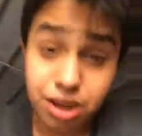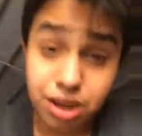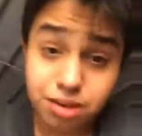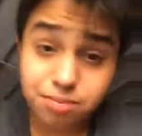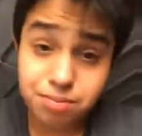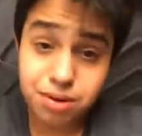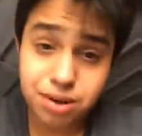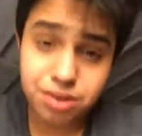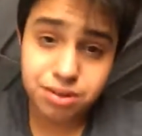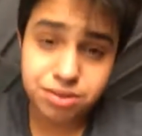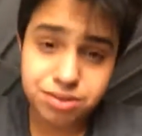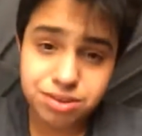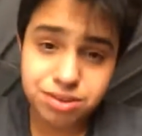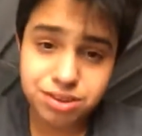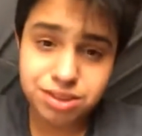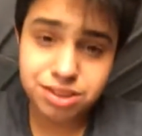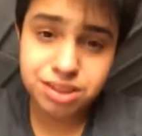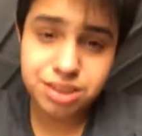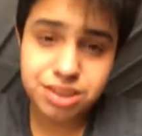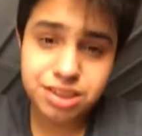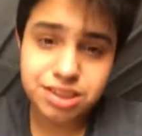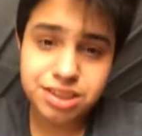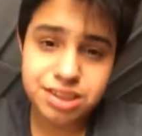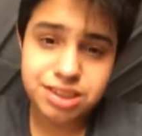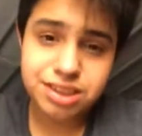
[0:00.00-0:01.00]
uploads.
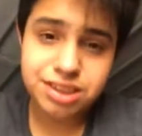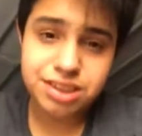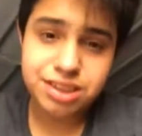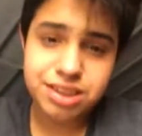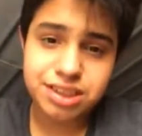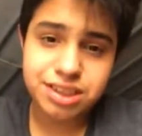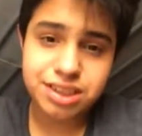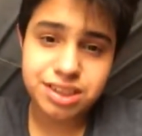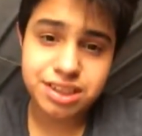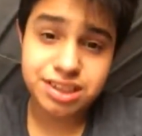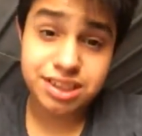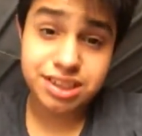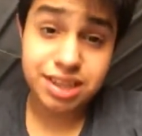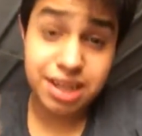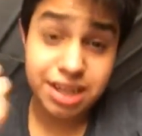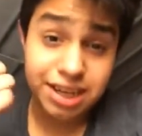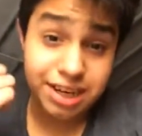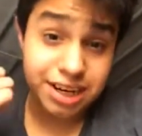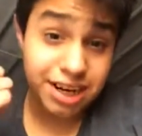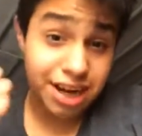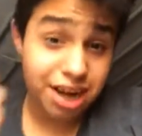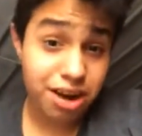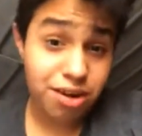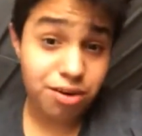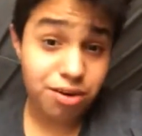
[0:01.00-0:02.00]
Is that
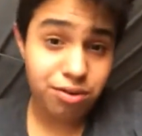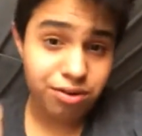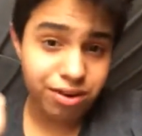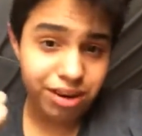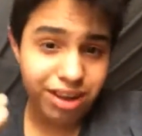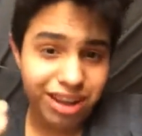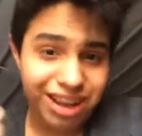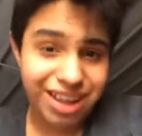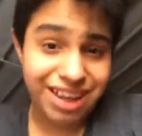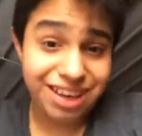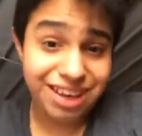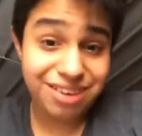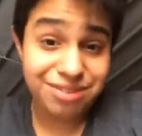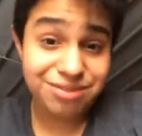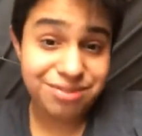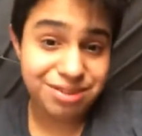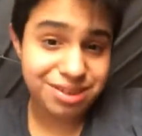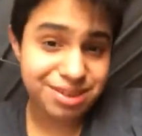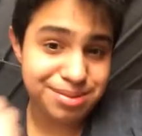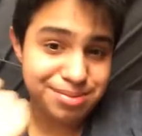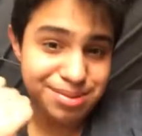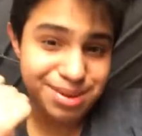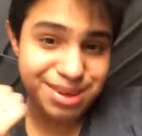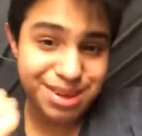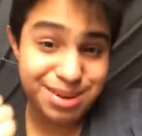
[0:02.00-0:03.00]
now life
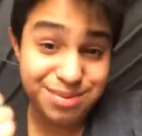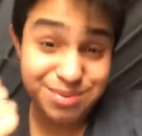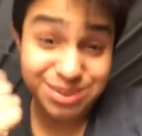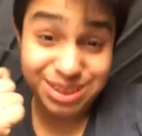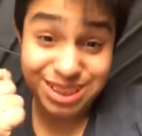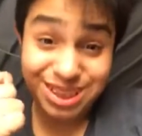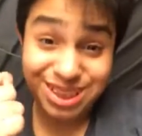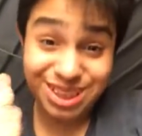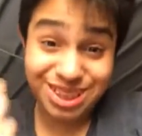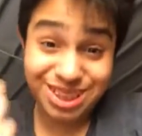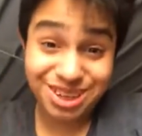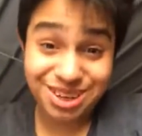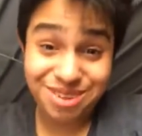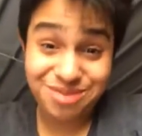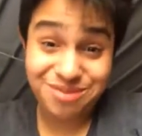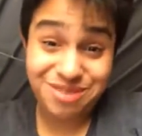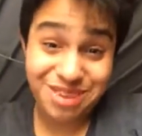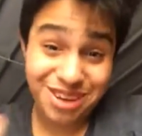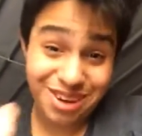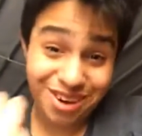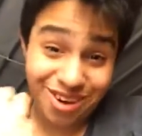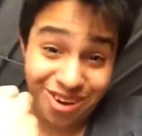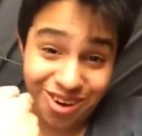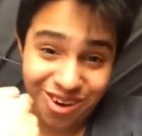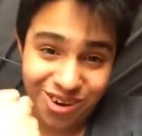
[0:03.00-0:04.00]
has become a little
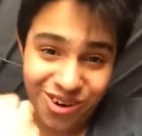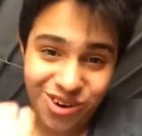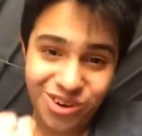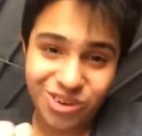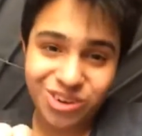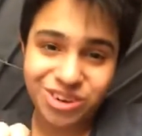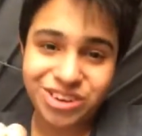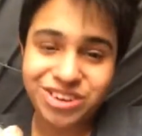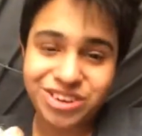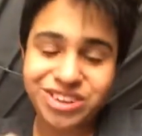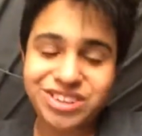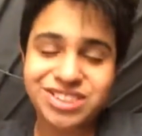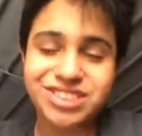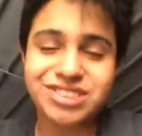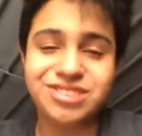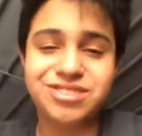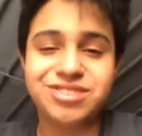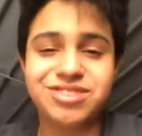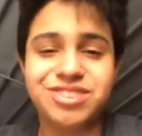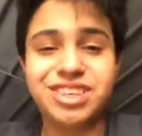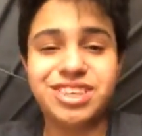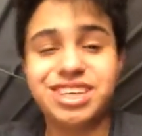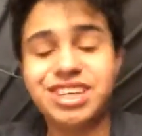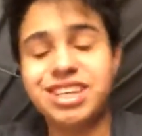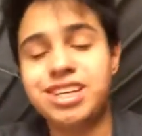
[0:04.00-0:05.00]
bit harder to
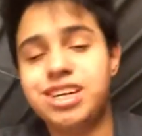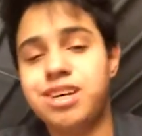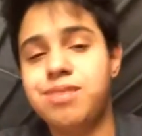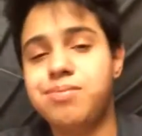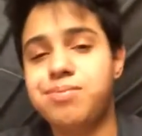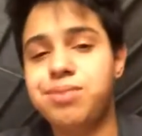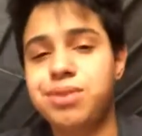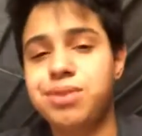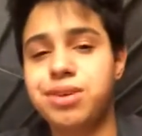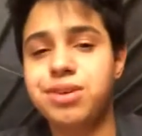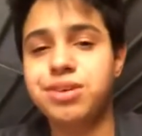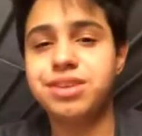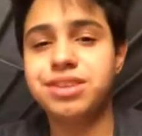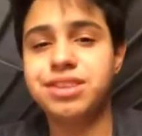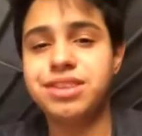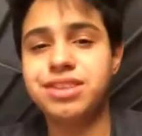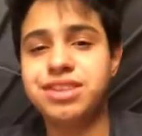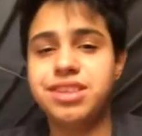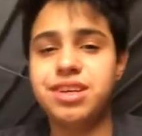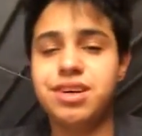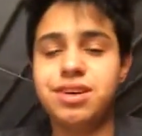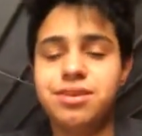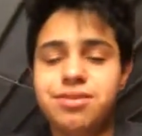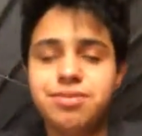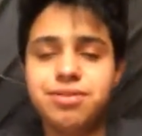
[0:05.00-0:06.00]
freaking upload and
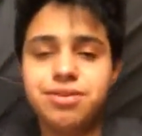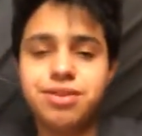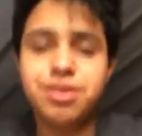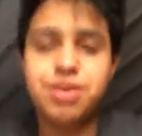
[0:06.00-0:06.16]
stuff.